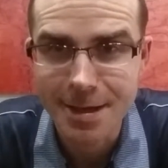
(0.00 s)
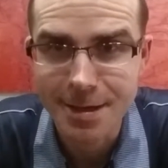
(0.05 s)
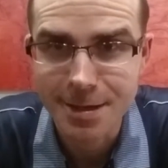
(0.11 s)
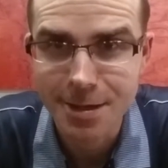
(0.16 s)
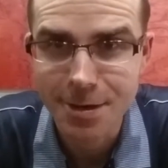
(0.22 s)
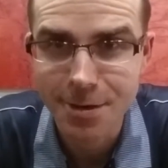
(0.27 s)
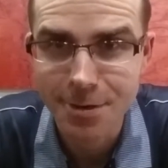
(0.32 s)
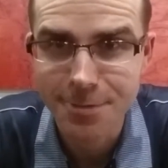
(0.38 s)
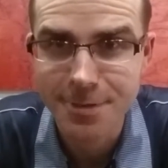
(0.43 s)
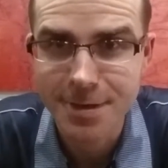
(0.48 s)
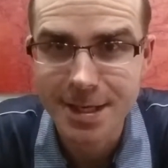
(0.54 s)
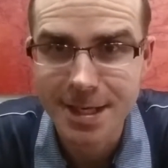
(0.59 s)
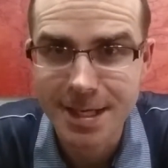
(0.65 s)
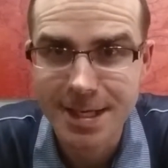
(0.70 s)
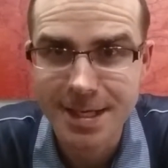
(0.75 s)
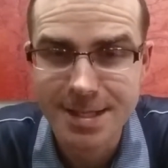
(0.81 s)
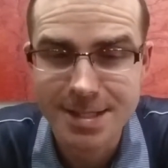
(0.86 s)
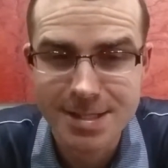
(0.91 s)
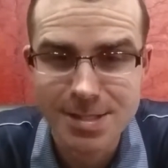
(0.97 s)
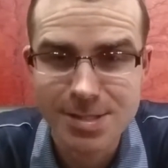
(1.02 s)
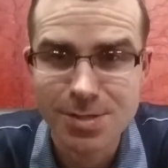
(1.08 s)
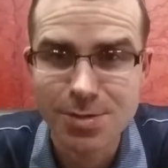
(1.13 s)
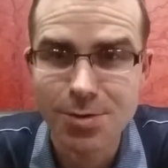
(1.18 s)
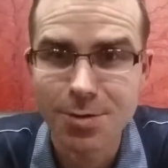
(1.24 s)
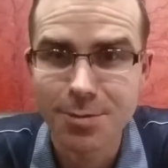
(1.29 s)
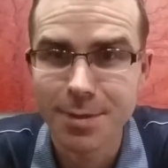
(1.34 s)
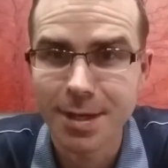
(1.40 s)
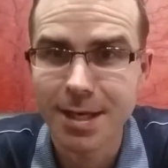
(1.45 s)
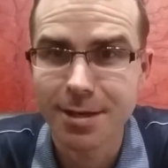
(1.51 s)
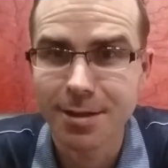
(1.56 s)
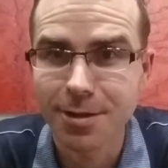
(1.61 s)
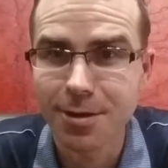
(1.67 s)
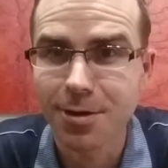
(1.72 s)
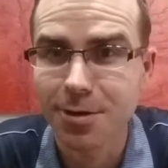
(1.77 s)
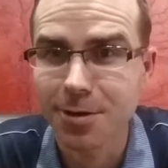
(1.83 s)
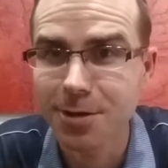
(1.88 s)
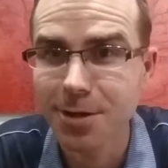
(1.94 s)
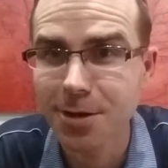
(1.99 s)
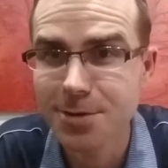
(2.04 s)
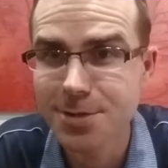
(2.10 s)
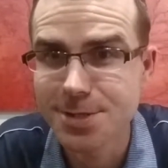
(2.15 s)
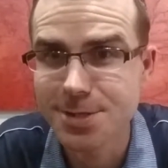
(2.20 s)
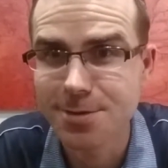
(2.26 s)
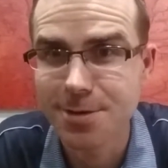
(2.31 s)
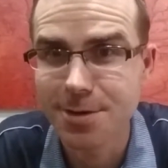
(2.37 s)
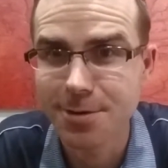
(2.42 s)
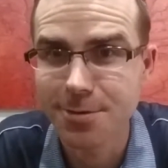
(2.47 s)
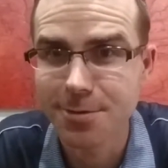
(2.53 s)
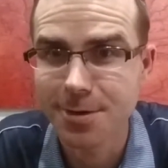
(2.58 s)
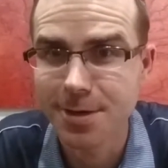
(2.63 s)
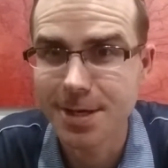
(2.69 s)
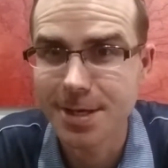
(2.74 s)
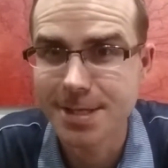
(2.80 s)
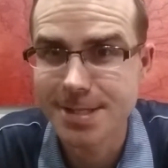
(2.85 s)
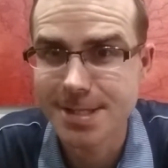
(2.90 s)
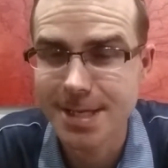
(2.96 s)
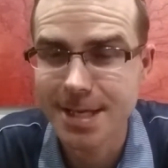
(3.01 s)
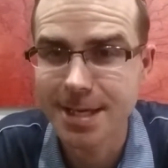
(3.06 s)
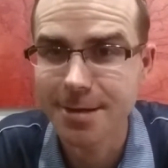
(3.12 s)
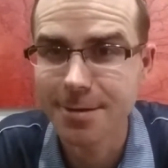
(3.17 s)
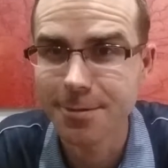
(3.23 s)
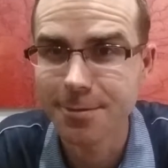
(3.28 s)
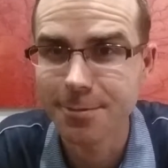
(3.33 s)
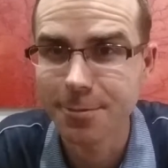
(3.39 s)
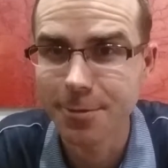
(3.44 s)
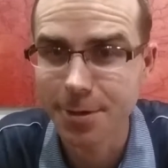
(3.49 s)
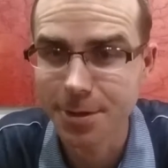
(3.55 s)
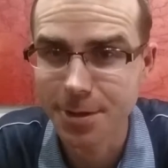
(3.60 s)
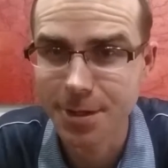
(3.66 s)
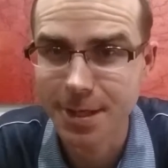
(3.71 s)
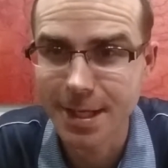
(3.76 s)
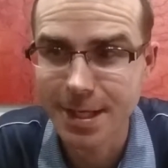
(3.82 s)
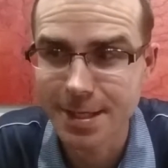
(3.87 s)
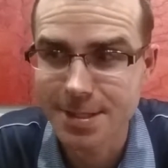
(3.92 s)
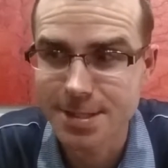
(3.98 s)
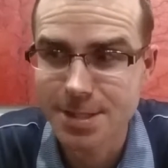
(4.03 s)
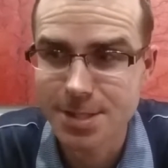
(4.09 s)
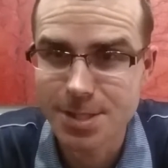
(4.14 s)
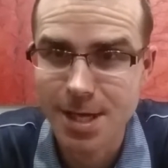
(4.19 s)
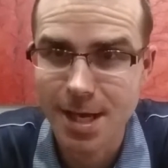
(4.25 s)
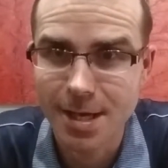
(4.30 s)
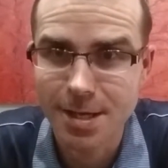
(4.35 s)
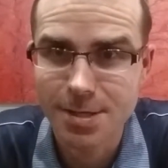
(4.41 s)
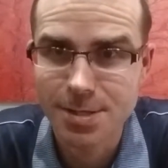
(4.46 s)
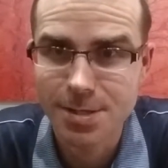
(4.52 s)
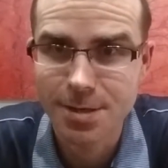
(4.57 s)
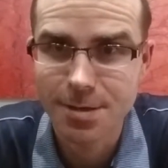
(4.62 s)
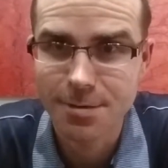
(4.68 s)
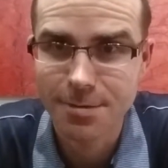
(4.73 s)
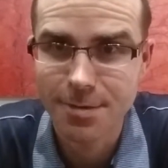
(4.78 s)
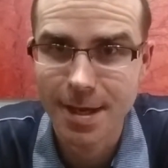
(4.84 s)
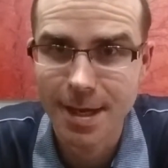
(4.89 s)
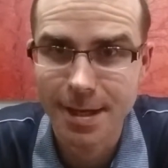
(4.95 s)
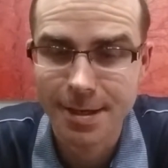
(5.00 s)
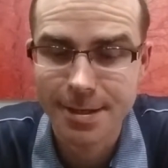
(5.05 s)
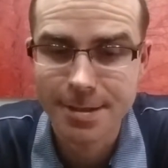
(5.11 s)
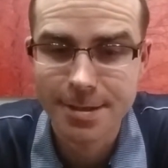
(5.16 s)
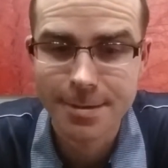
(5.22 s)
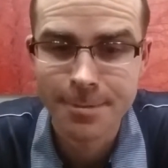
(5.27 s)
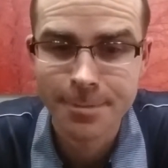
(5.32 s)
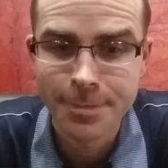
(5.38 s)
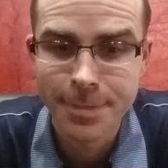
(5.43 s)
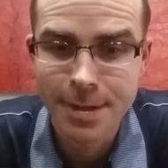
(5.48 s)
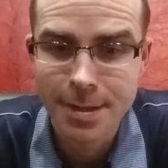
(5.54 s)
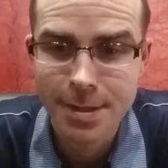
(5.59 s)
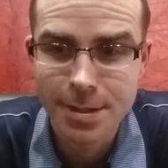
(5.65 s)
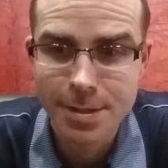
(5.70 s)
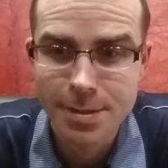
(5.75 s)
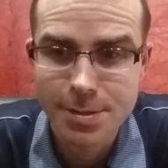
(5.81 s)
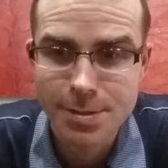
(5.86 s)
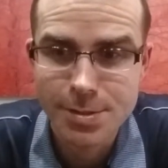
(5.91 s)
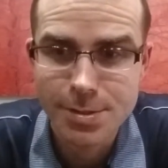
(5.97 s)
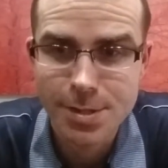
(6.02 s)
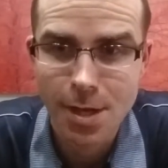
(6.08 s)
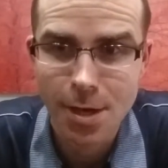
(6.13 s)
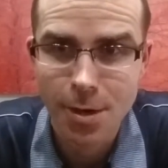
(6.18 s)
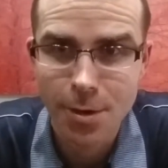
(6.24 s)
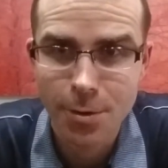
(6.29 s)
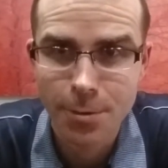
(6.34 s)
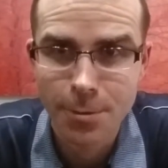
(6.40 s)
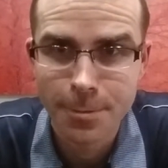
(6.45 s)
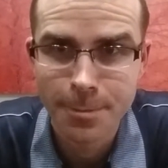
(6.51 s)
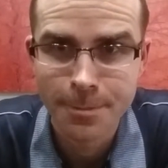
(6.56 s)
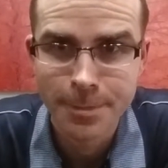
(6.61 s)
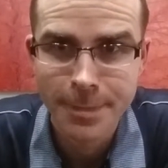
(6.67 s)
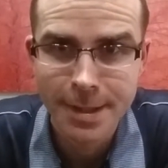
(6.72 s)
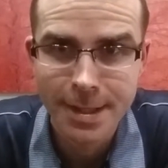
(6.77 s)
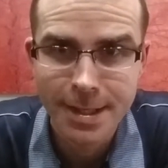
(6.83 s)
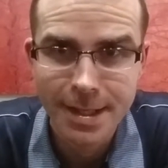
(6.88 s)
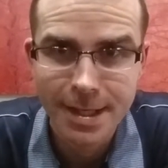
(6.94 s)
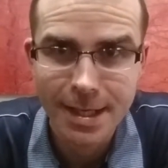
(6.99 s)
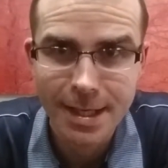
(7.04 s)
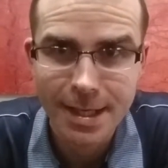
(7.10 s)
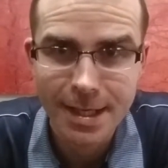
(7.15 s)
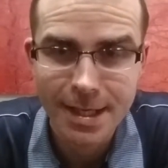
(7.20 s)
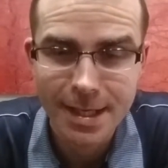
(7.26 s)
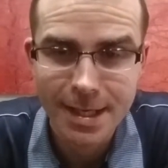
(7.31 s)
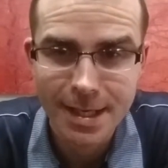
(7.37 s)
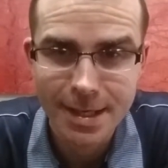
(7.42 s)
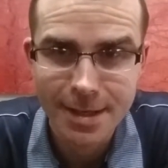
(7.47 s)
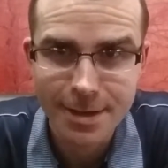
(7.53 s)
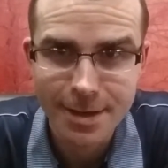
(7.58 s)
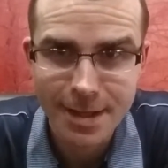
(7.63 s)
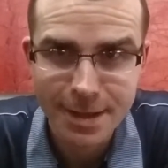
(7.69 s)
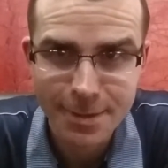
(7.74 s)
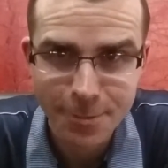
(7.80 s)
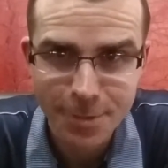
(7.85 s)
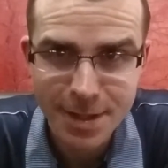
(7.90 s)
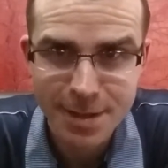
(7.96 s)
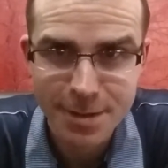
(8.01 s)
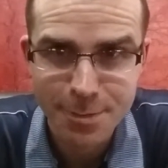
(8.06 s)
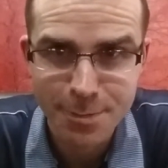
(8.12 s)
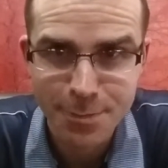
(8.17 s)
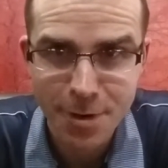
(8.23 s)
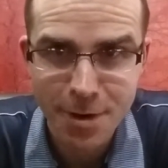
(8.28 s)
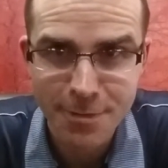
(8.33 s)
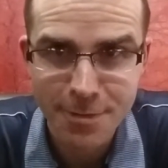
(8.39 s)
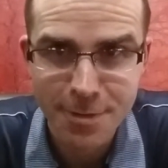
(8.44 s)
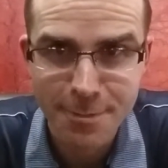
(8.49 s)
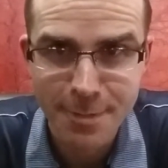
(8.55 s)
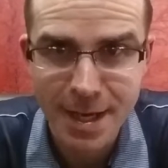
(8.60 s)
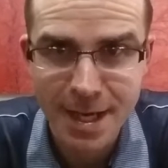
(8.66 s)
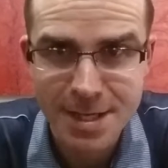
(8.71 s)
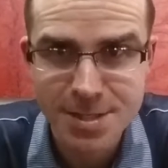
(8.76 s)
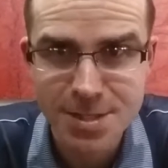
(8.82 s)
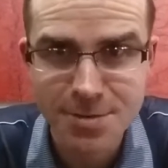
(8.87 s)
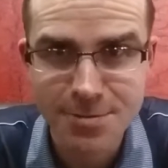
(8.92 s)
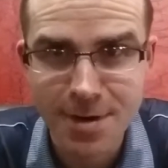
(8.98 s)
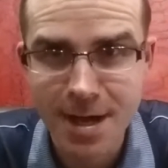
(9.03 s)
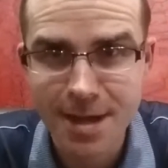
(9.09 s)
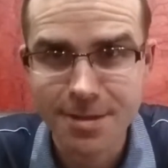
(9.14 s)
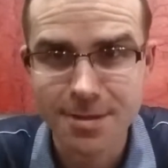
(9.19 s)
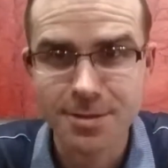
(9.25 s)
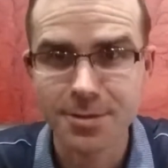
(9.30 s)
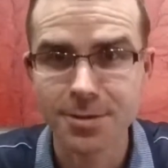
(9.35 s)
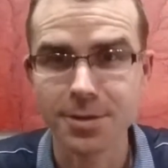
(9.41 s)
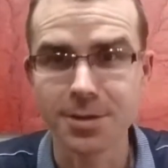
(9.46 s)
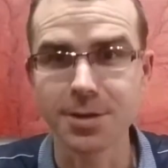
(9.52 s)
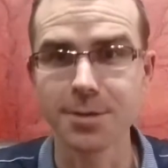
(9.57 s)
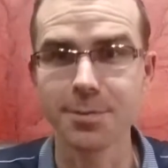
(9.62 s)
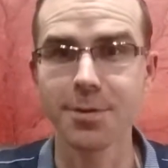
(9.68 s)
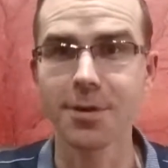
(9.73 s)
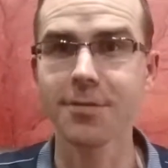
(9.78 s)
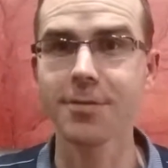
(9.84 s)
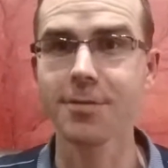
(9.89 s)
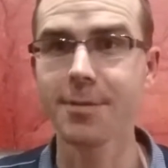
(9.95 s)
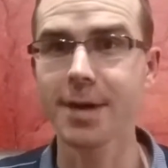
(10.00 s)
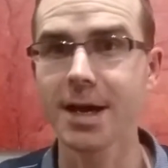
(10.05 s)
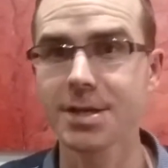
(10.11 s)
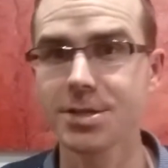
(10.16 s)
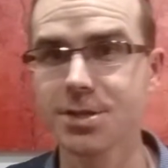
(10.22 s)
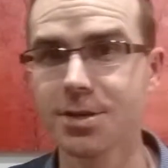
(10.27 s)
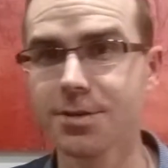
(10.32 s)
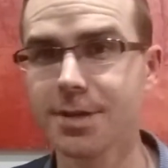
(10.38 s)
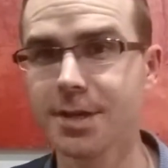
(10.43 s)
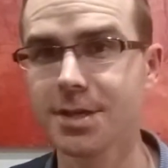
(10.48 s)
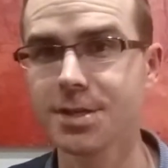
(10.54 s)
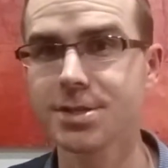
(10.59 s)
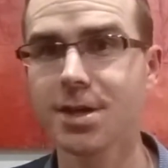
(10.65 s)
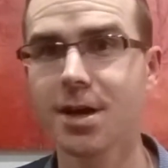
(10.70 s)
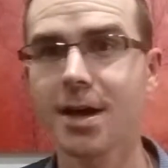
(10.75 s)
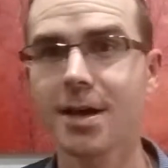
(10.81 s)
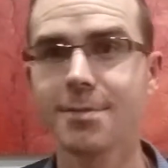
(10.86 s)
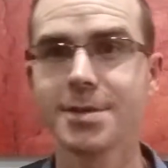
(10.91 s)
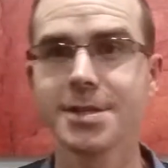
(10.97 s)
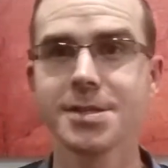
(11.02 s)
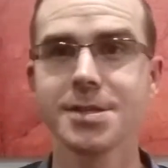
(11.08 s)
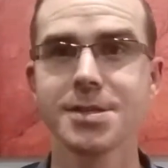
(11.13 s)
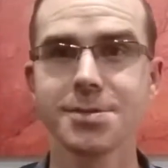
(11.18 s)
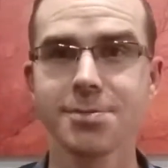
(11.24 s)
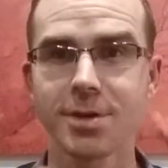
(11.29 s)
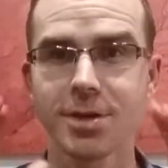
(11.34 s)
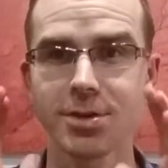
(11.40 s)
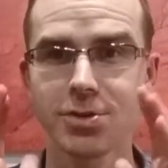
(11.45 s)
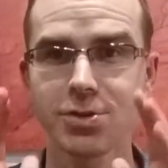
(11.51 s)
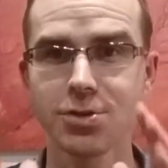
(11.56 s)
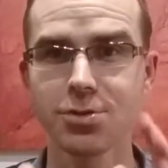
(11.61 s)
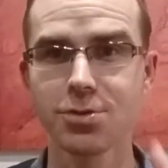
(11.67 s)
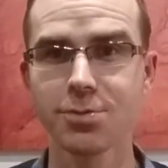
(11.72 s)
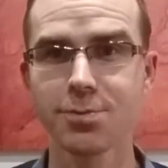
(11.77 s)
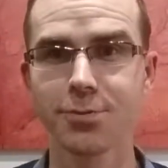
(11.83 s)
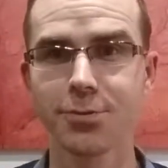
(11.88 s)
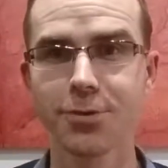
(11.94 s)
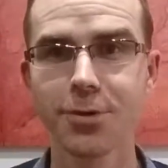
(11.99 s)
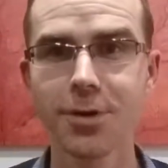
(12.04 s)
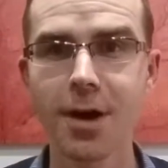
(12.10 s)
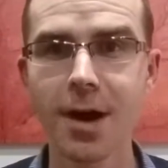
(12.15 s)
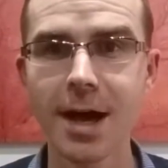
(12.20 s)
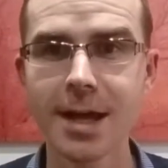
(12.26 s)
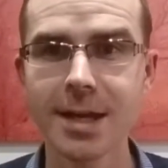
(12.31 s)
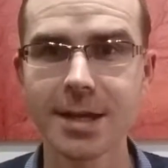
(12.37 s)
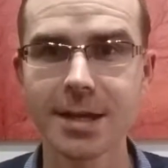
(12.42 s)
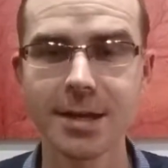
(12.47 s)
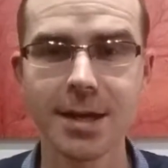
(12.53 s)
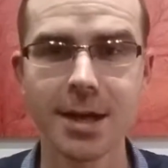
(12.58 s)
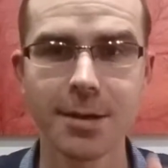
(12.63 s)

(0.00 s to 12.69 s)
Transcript: you often need to zoom in a lot closer in order to see what you need to change and affect. So with profit margin, rather than look at the profit margin on the entire business, we're going to zoom right in